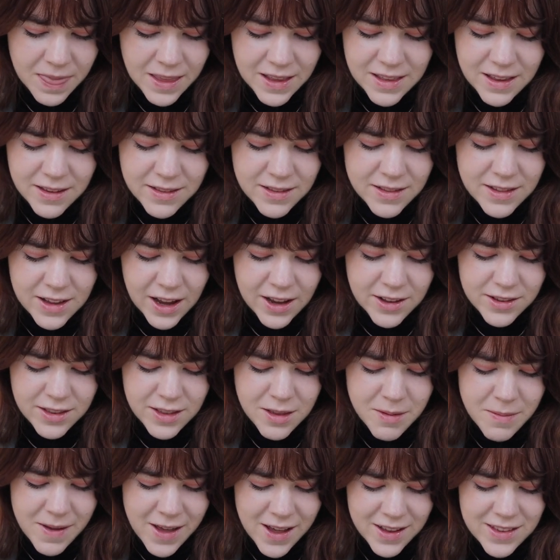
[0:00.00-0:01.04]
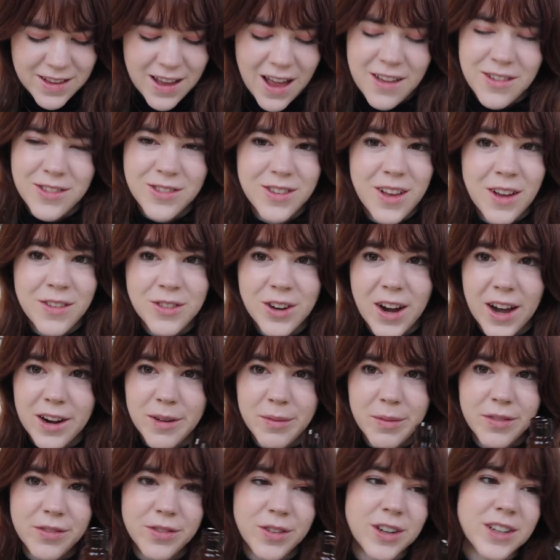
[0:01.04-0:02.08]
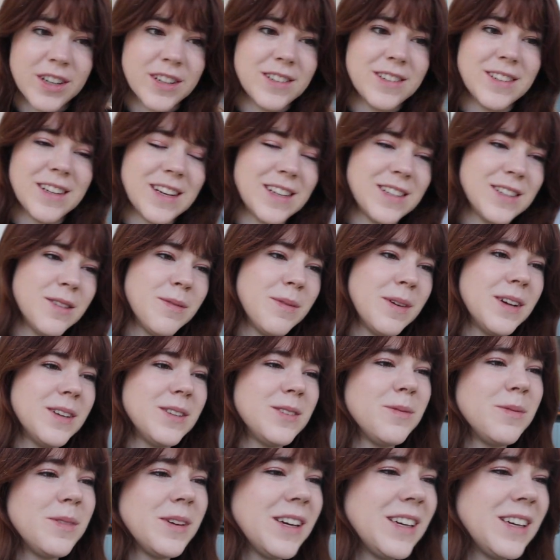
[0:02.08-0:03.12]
It doesn't taste the best. I've tried it before, it doesn't taste the best,